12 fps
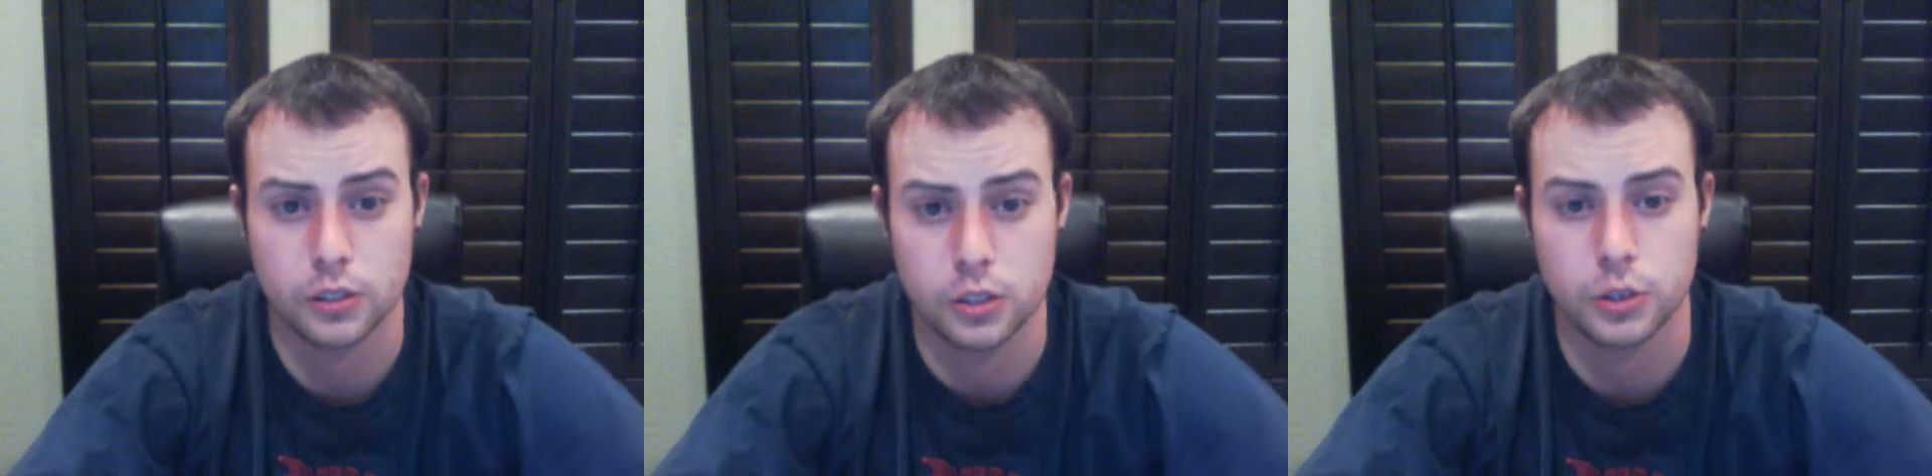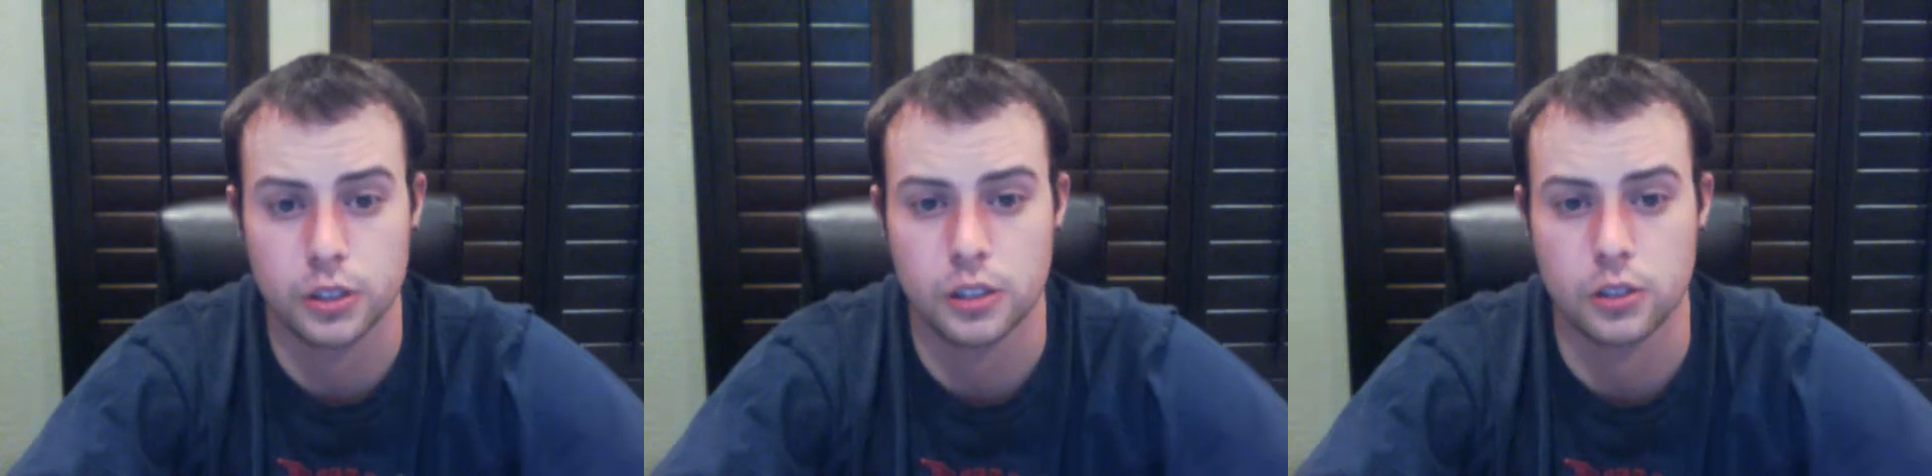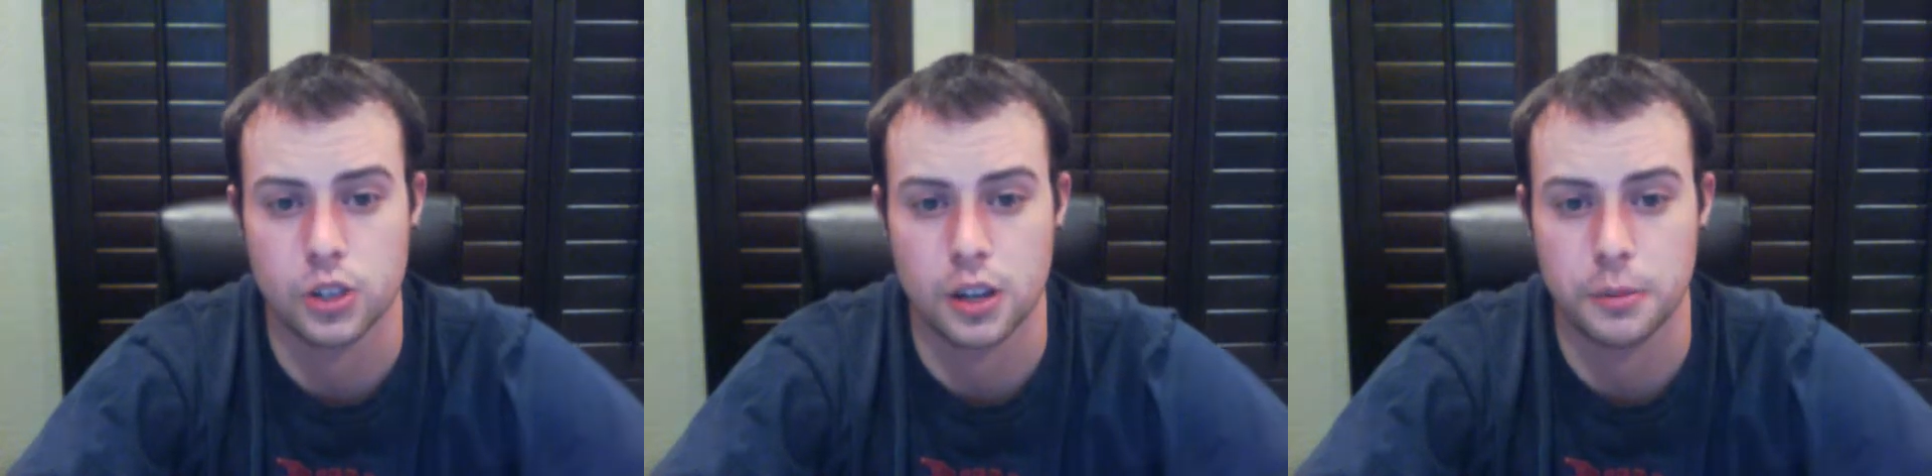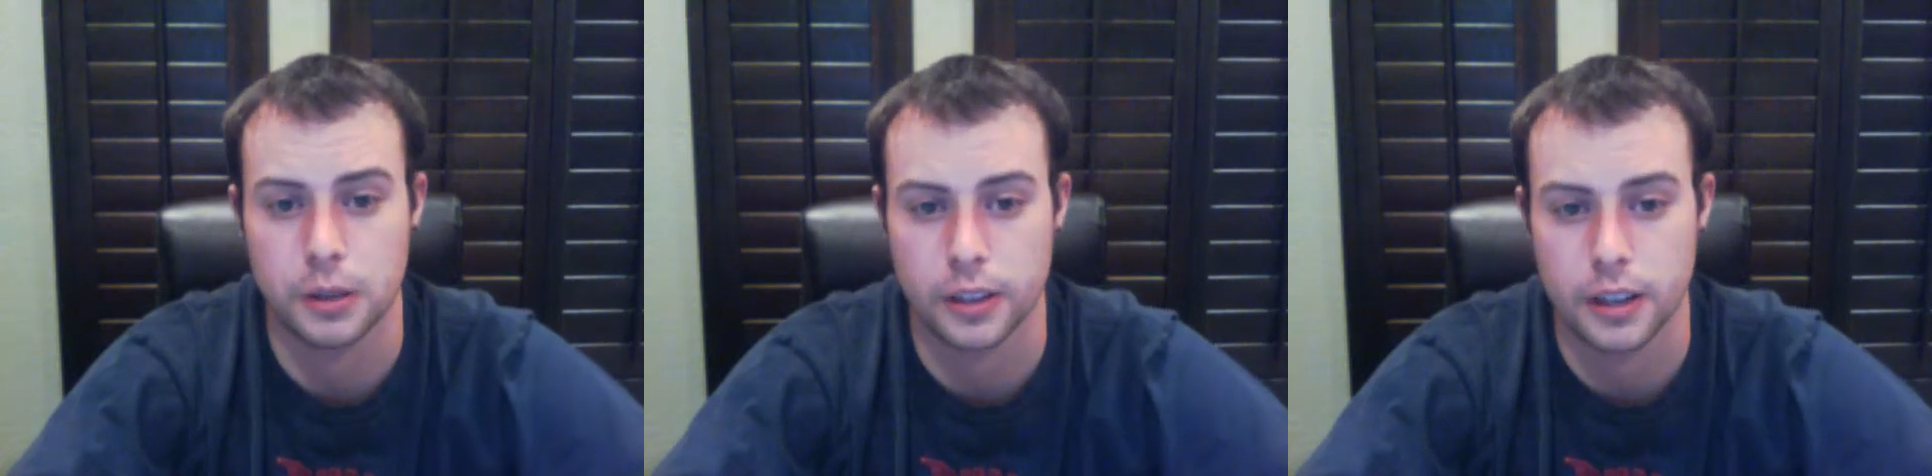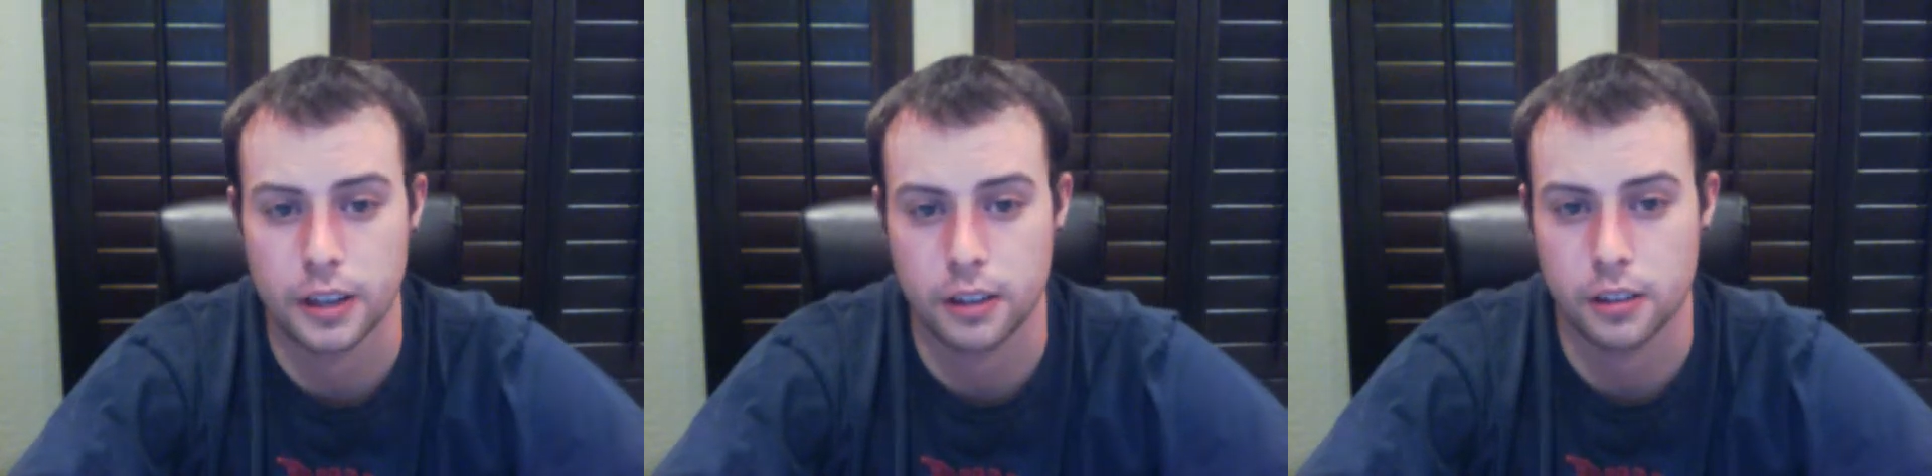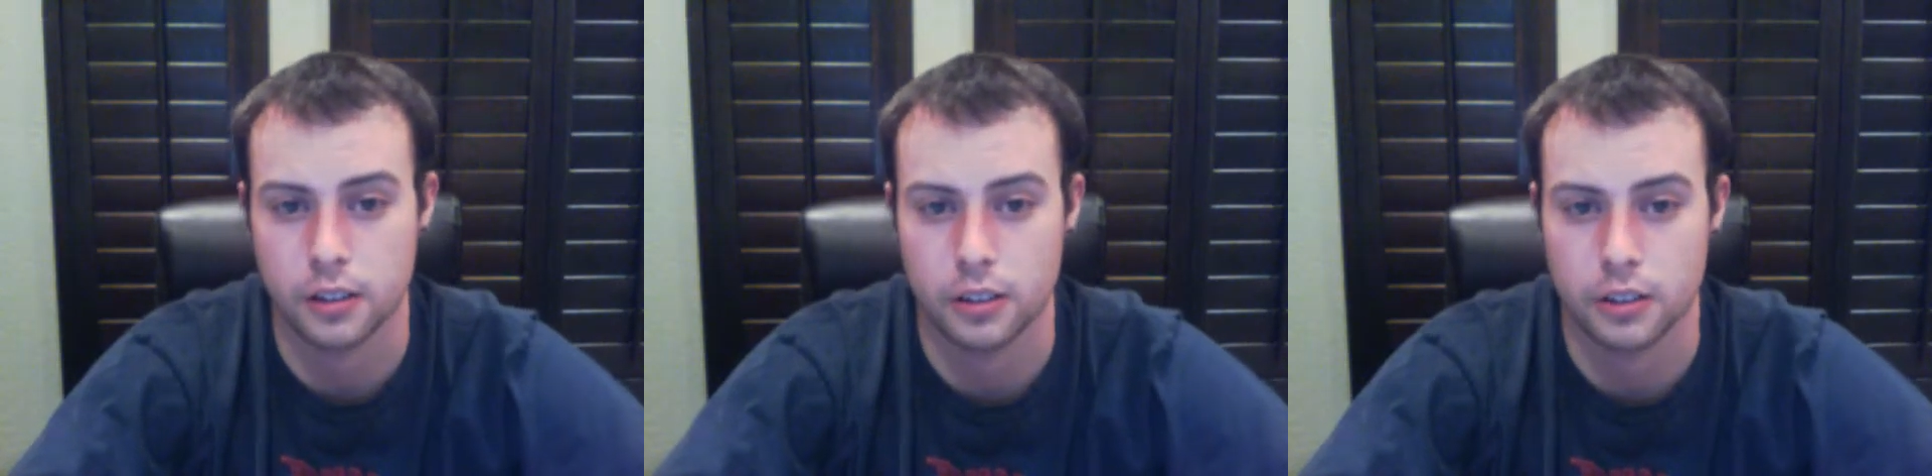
do a good job on that.